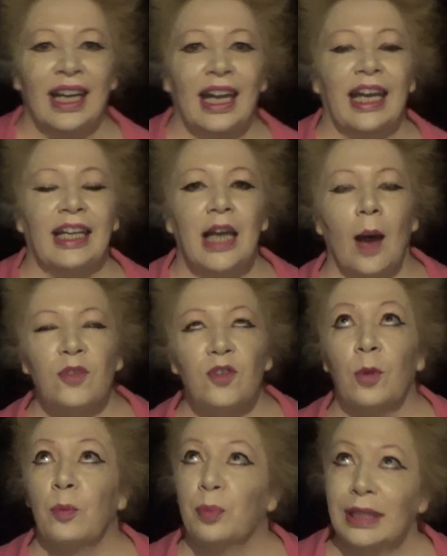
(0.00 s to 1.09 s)
It comes from
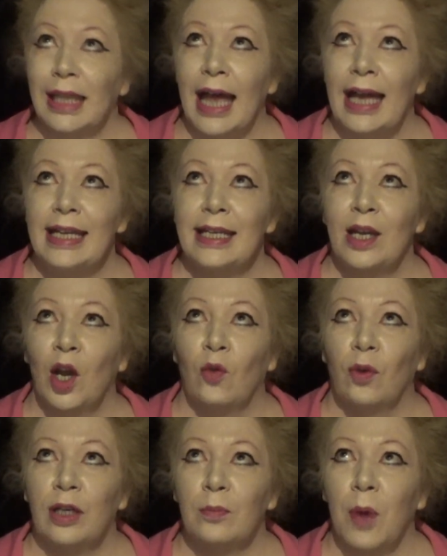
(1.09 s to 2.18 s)
a play
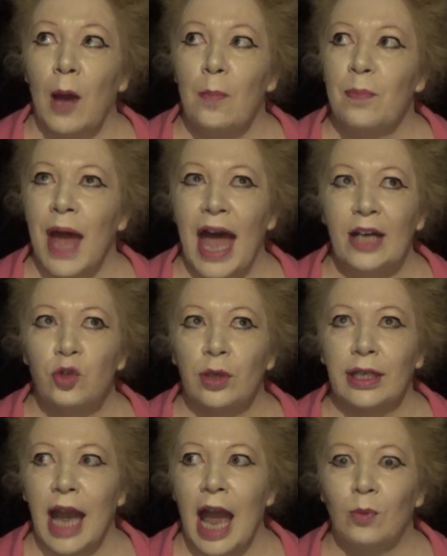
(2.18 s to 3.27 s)
written by
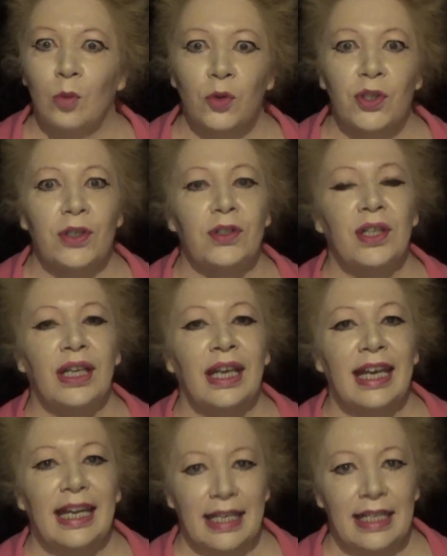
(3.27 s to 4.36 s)
Patrick Hamilton
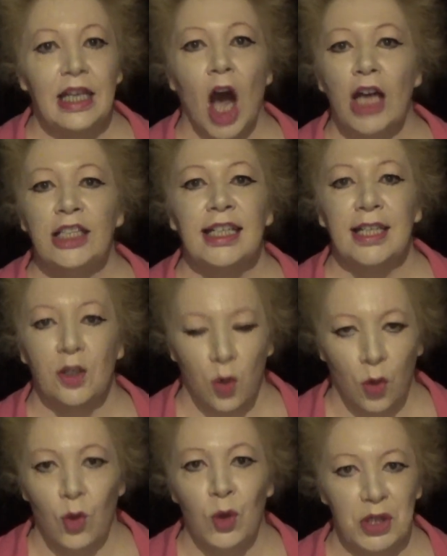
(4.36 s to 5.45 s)
in
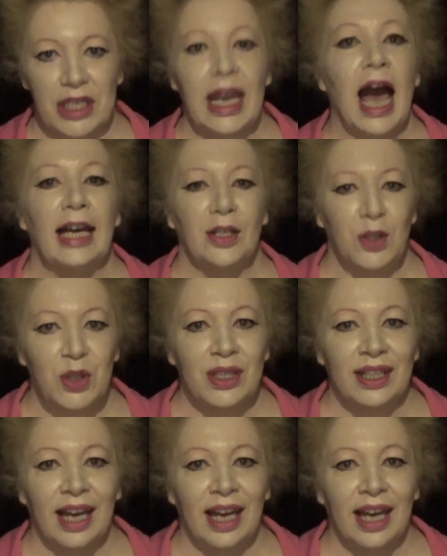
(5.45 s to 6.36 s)
1938,